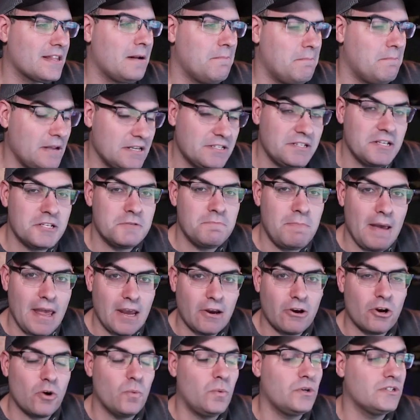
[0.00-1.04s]
that a business
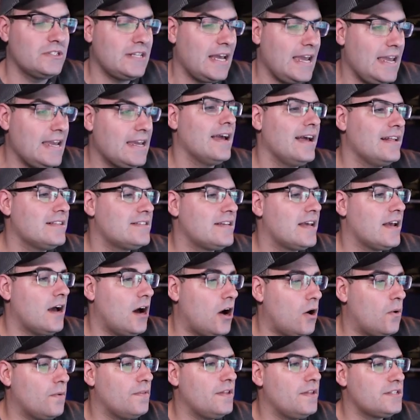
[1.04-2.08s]
banker will take and say,
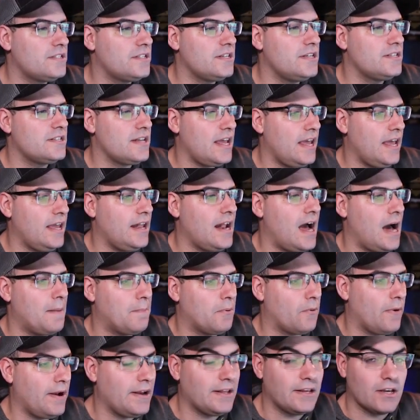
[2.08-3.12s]
oh, this is a, an
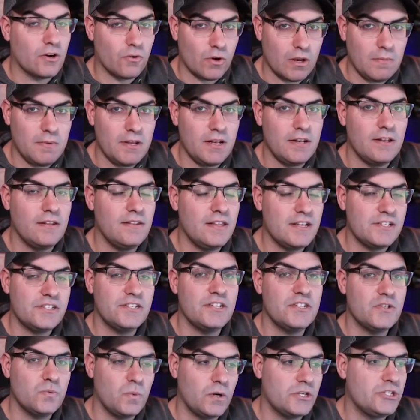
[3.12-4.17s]
operating agreement. This this
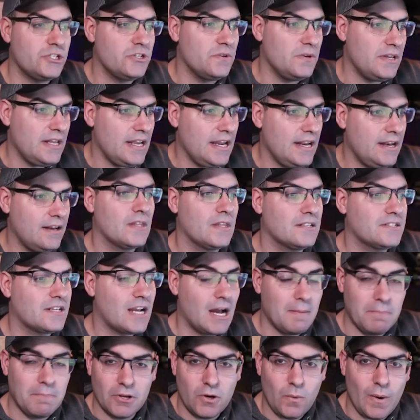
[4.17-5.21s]
is what you need. It's a
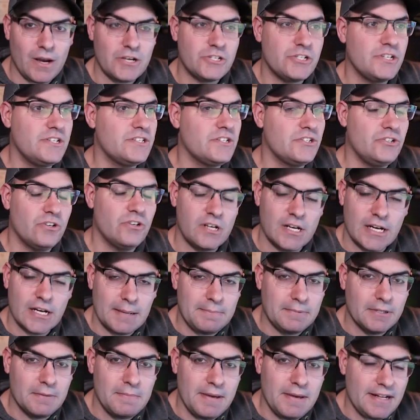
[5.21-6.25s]
couple of questions. It took a
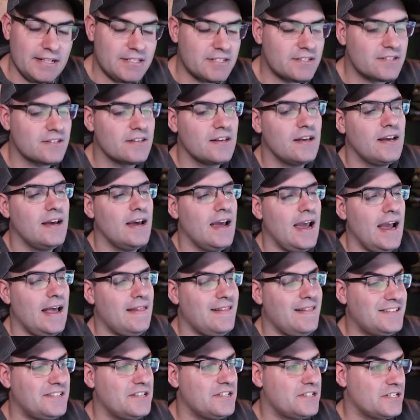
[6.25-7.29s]
couple of minutes. And
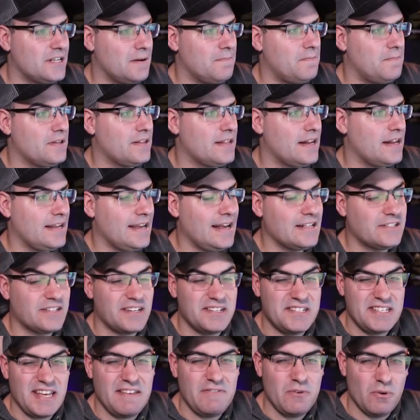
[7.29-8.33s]
this is something that, again, is going to
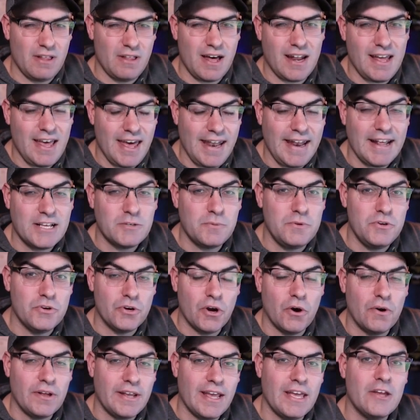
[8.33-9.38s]
save you a lot of headaches when you
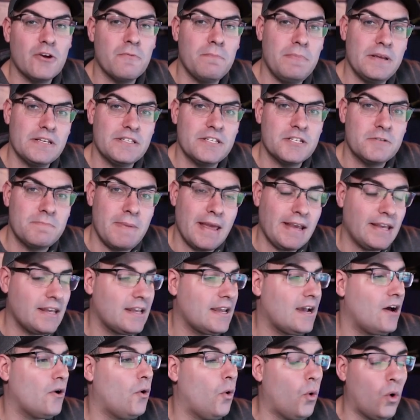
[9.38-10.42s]
go to get your business bank
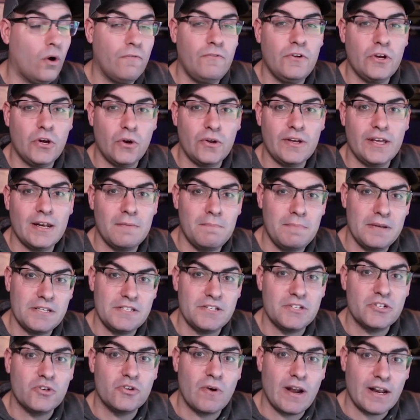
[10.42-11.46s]
account or if you go to get a
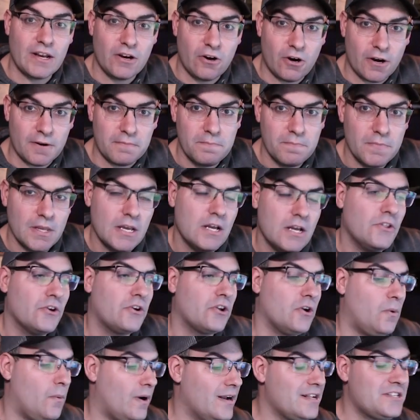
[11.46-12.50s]
business credit card. They're going to
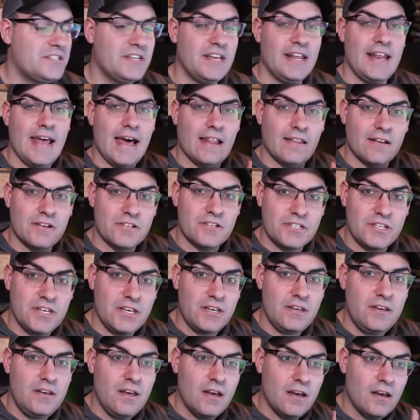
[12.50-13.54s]
want to see an LLC
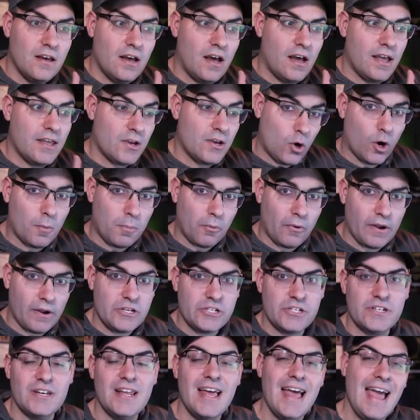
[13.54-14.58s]
uh, incorporation
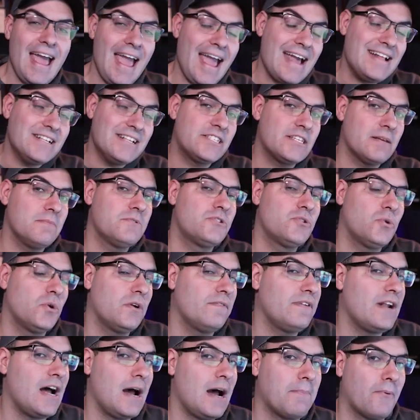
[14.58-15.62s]
and some sort of an
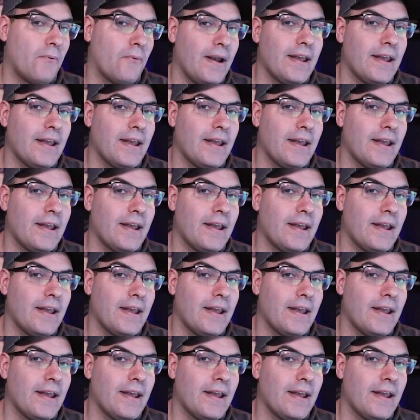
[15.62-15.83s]
operating